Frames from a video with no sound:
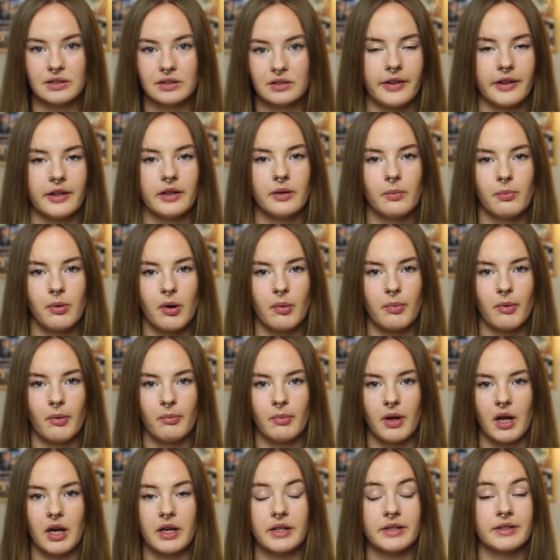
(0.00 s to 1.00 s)
I think the problem
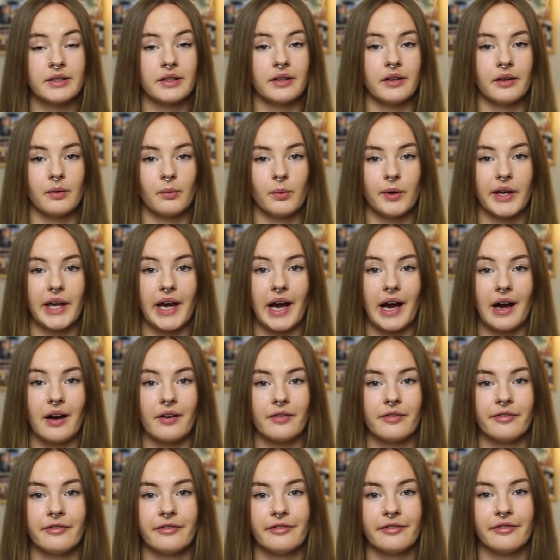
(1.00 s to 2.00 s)
lies in that we
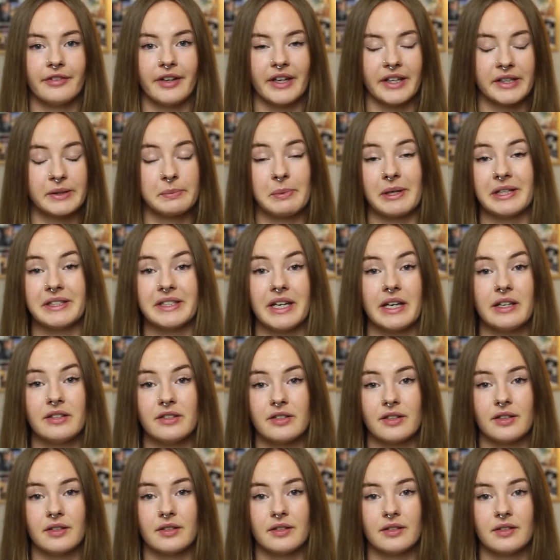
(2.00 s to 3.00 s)
have
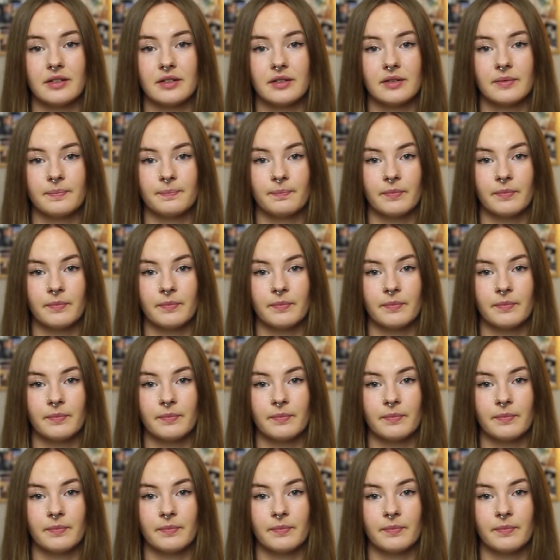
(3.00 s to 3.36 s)
expectations.